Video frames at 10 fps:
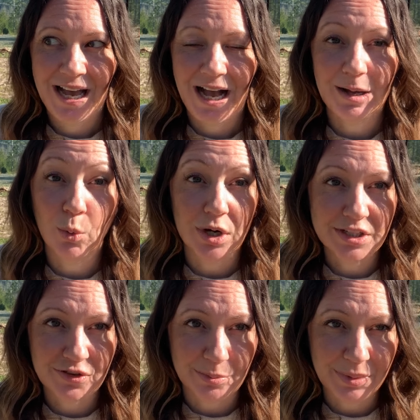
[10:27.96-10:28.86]
uh,
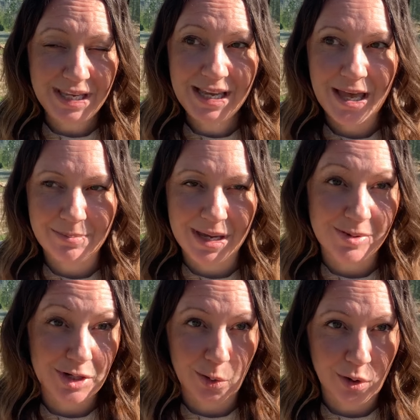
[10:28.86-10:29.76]
works for me and
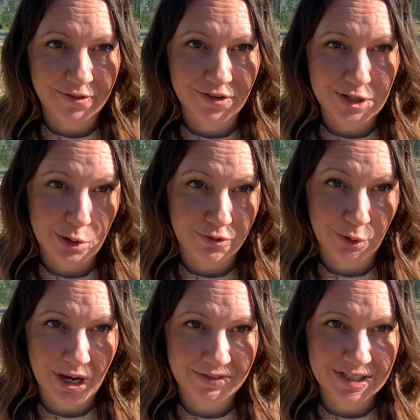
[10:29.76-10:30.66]
maybe it'll work for you if
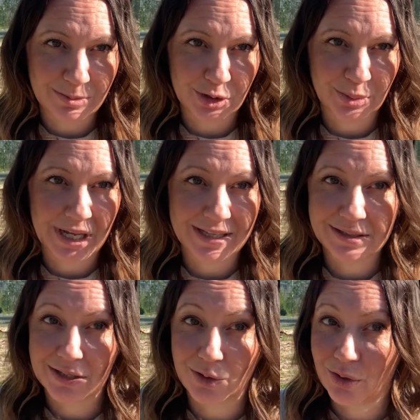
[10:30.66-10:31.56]
you have similar plants
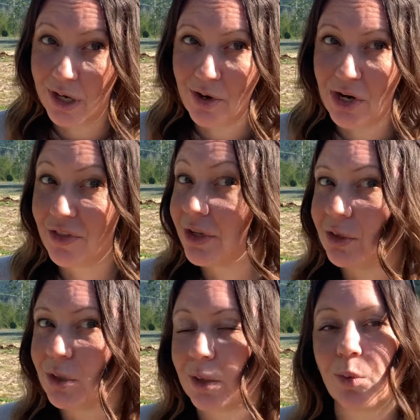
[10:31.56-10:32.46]
in your area that
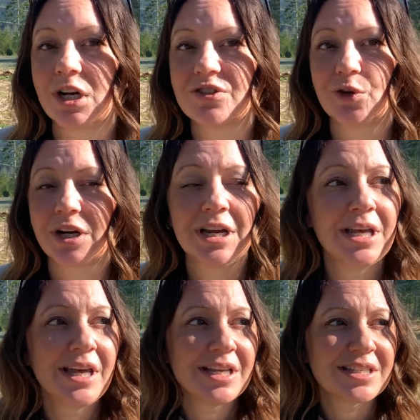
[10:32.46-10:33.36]
you can watch for.
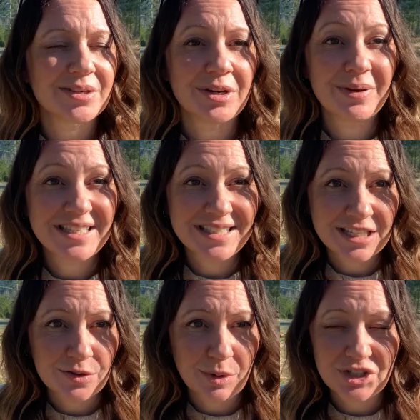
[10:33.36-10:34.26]
So anyways,
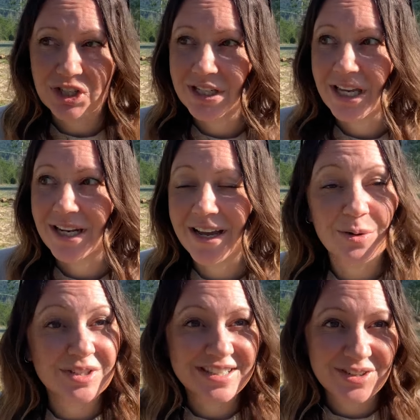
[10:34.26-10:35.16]
thanks for watching and I
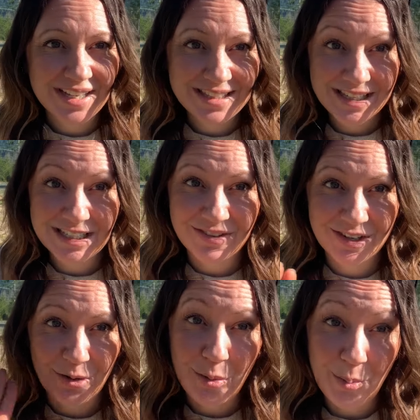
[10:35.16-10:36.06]
will see you guys in the next
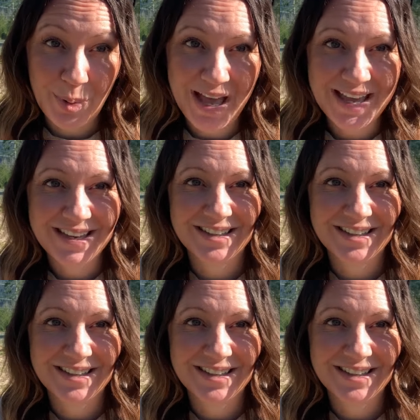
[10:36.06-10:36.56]
video. Bye.